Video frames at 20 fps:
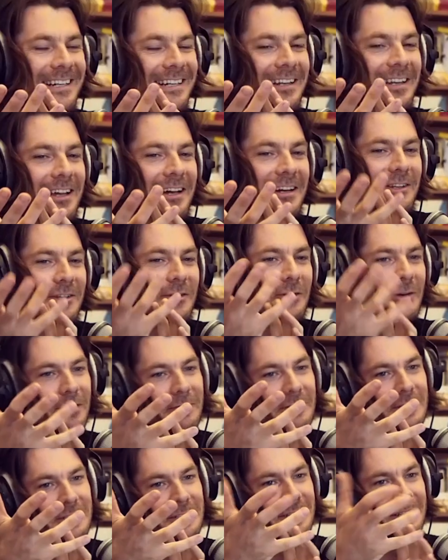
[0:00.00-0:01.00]
Now you
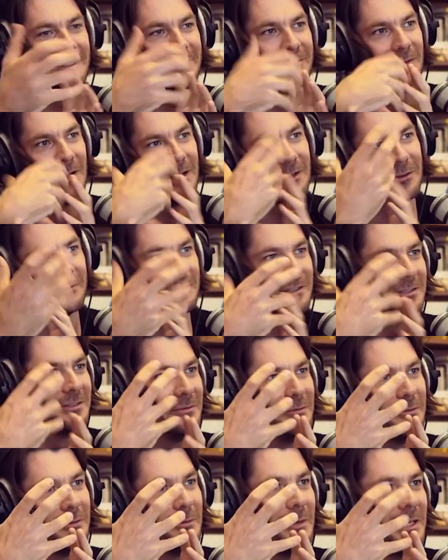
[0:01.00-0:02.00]
obviously found all this
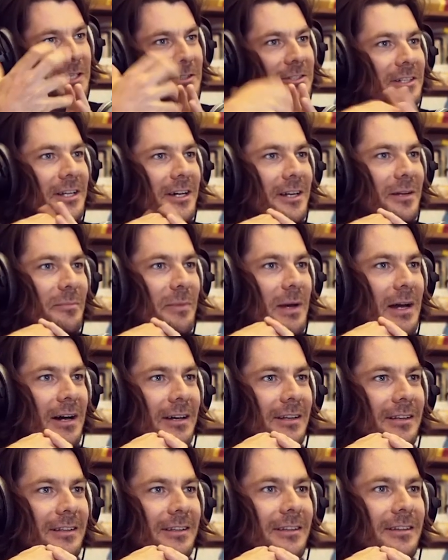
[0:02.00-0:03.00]
information out
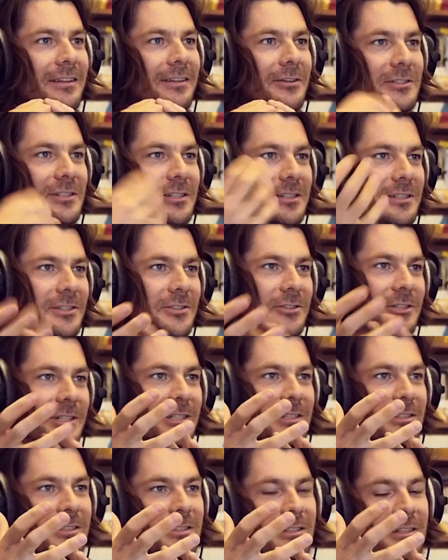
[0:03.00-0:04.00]
about those
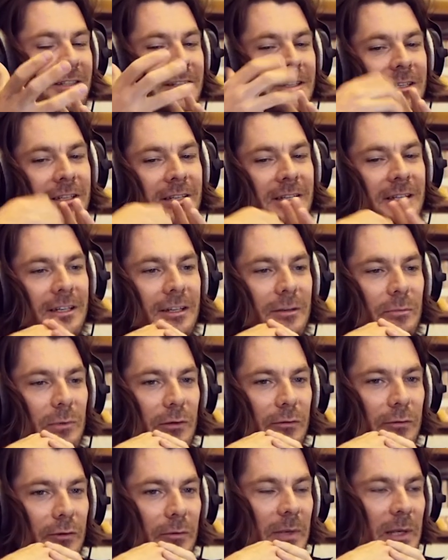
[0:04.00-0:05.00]
industries. But
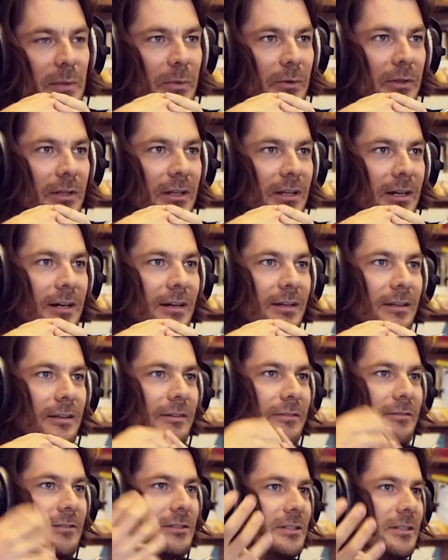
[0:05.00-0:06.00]
for people that aren't
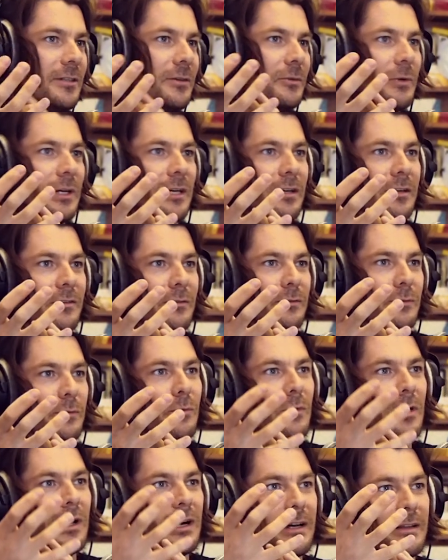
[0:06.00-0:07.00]
obviously aware of
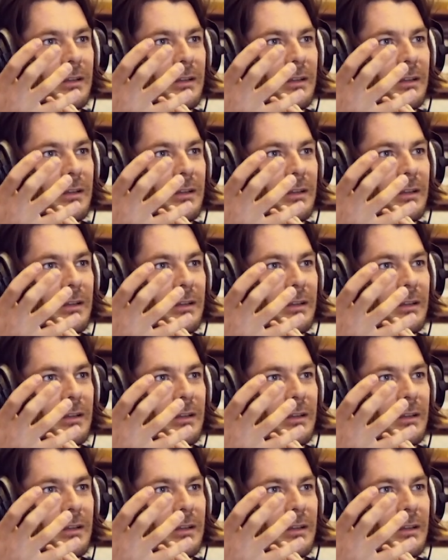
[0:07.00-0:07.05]
why